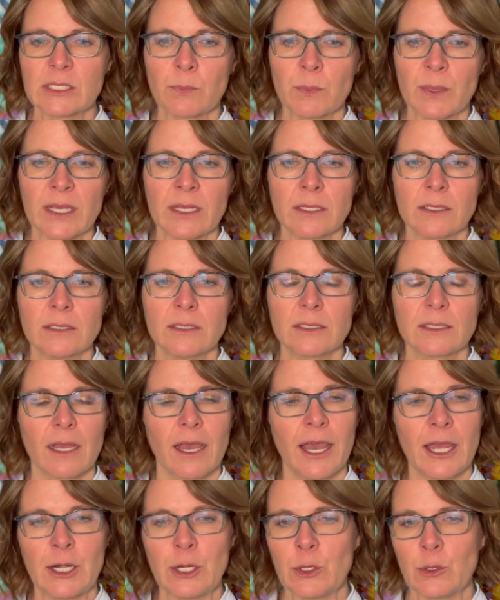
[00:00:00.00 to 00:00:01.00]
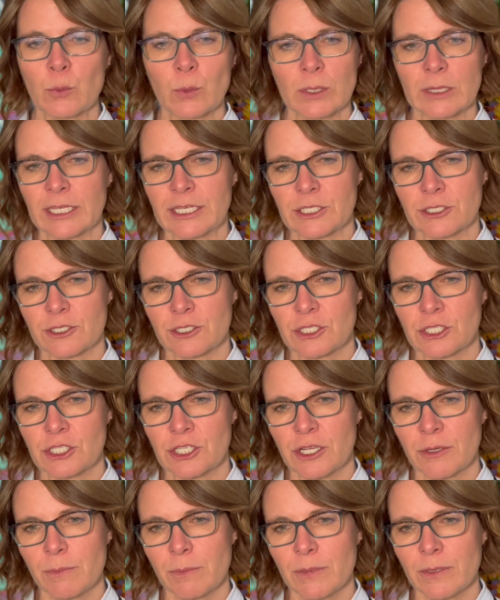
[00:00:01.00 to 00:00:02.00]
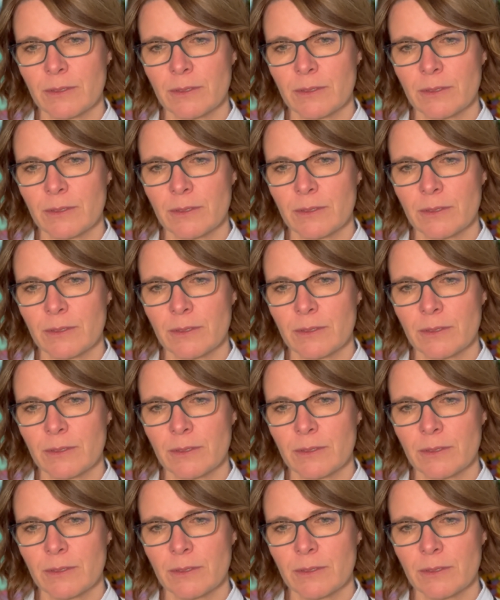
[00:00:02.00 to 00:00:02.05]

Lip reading: build a new relationship